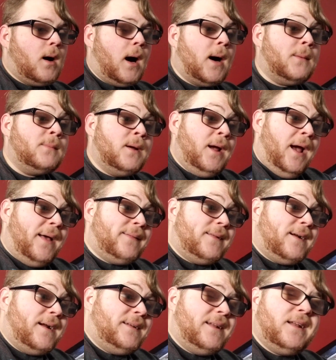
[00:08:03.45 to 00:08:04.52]
And
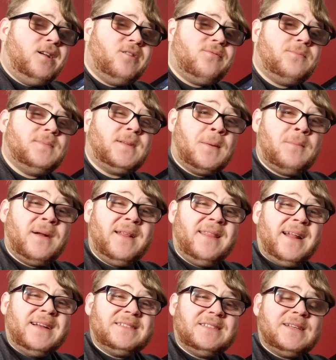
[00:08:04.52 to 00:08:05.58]
then I did hear from somebody
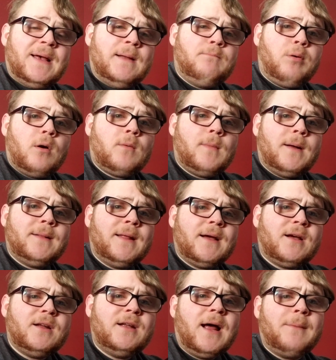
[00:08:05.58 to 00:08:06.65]
that it said Pokemon
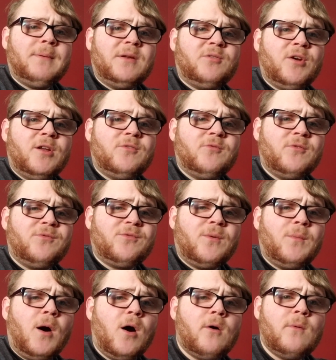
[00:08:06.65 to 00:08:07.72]
that could not be transferred
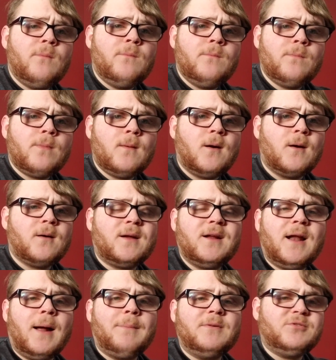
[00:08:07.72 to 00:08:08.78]
from home or could
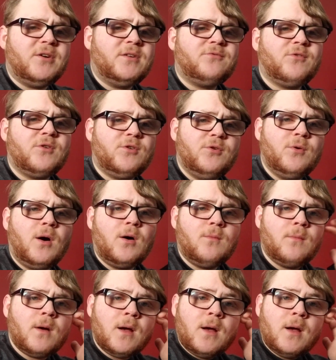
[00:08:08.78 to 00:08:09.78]
not be transferred to home.